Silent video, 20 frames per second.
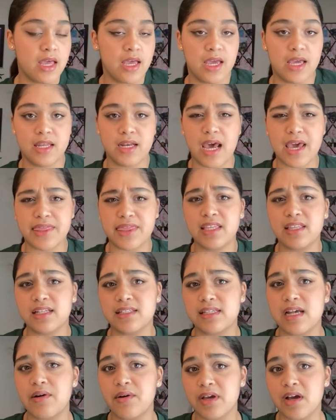and I think
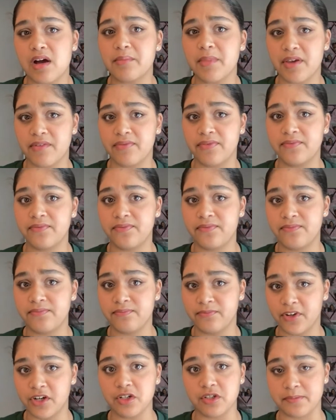that's how I got my
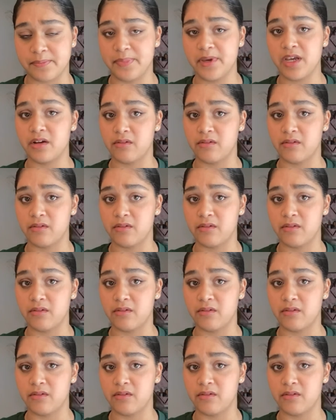first big